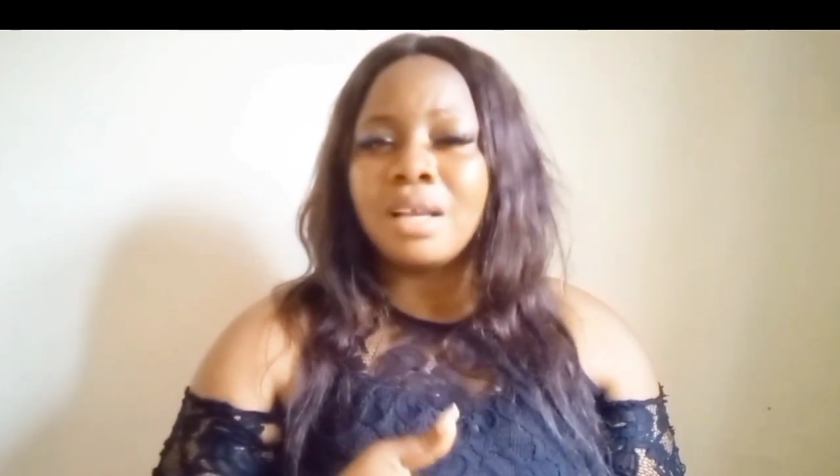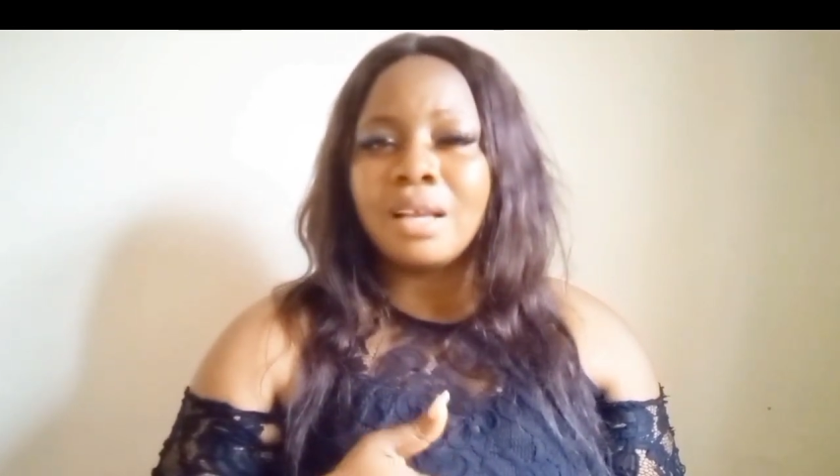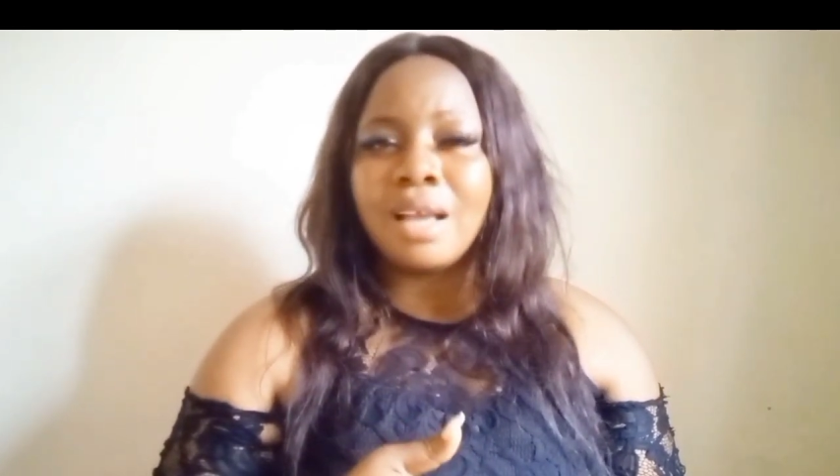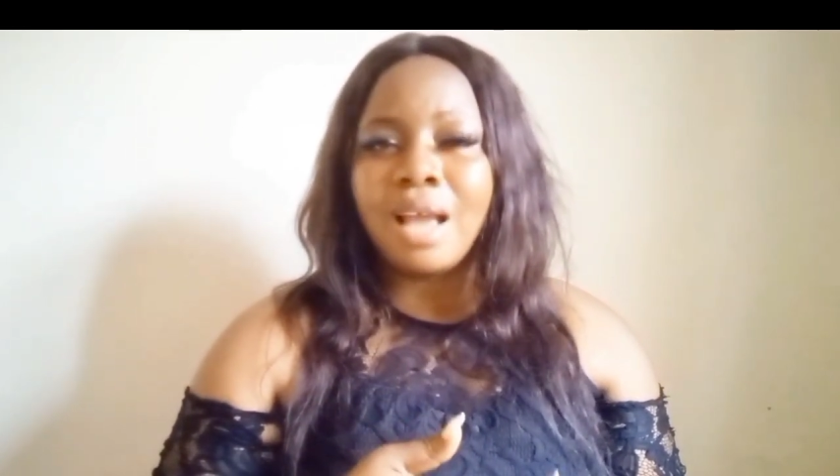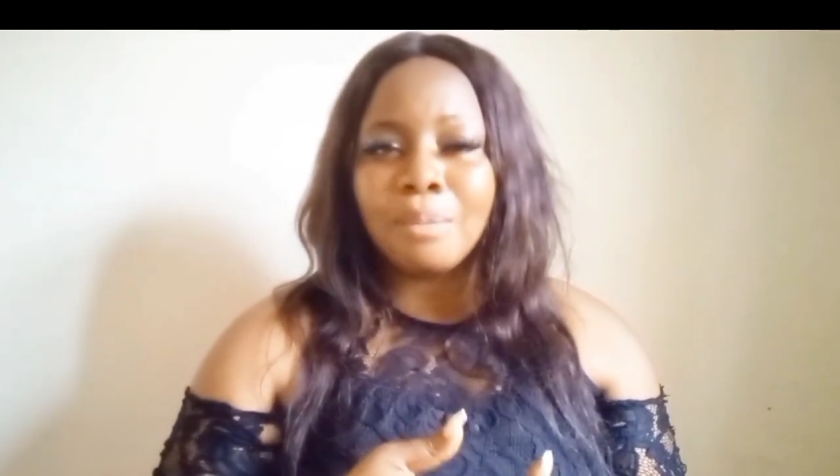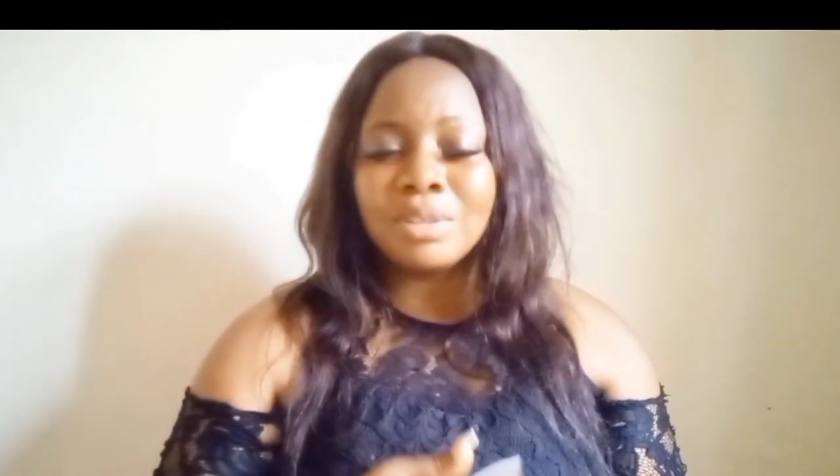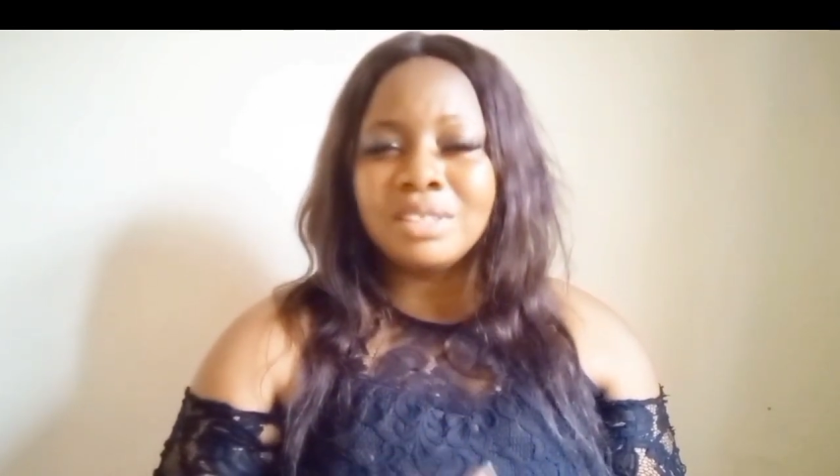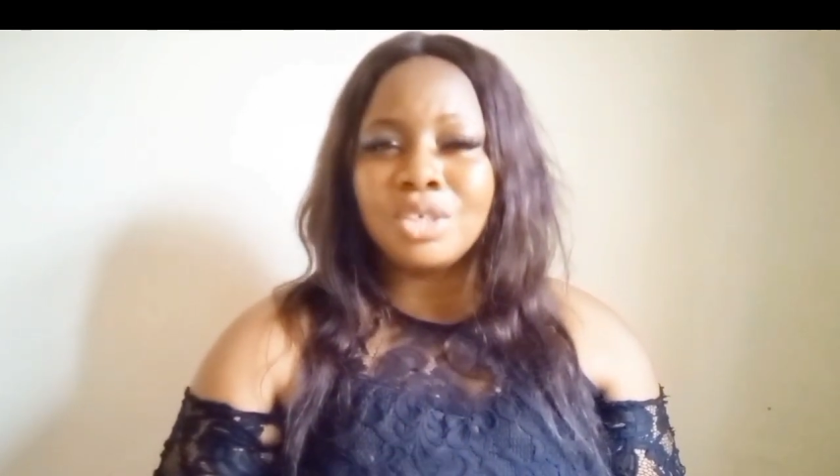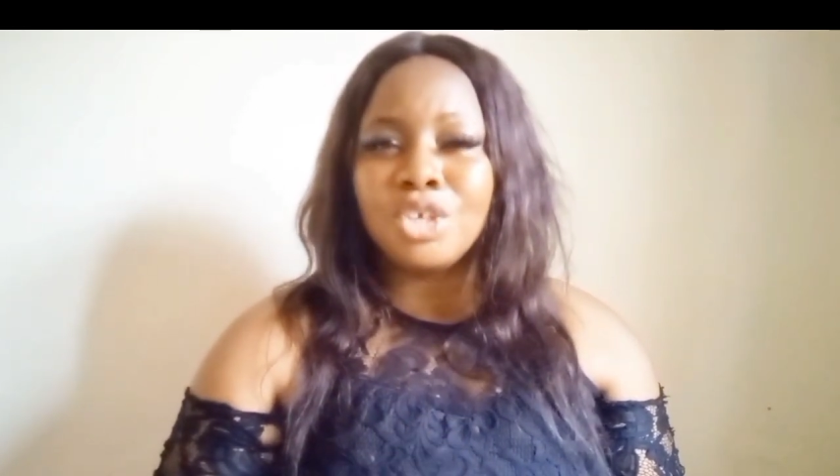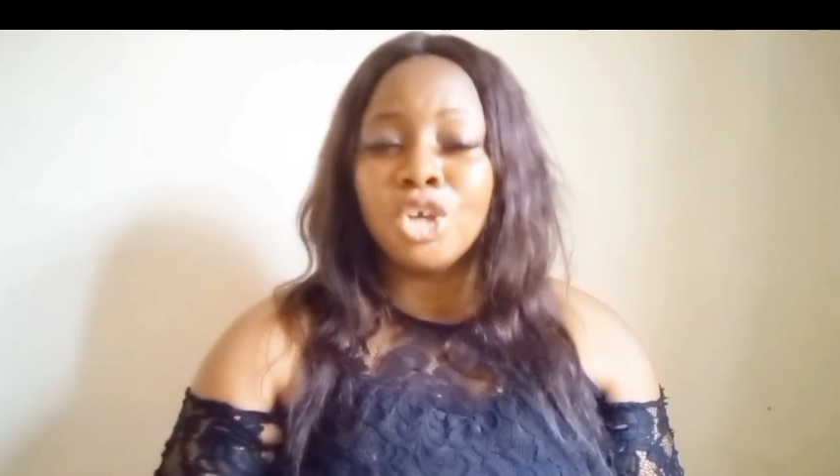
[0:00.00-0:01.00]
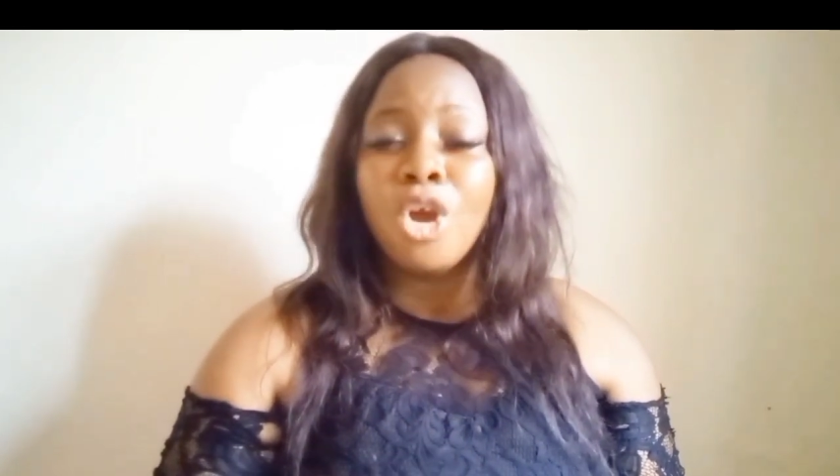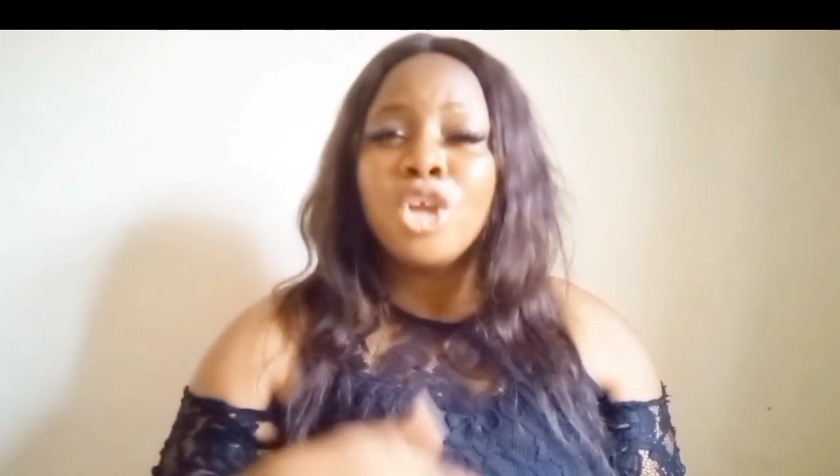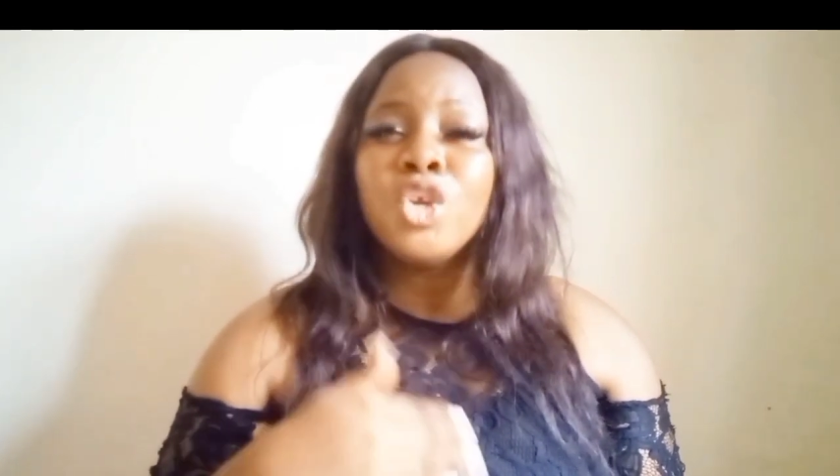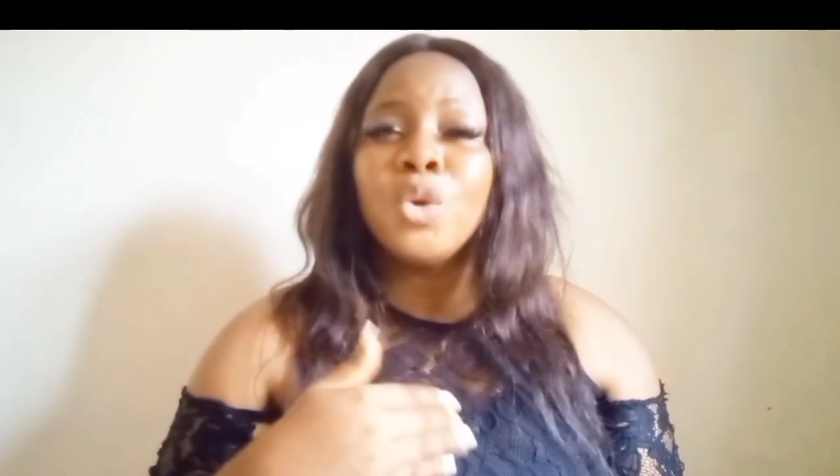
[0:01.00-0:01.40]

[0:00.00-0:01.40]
to happen to you.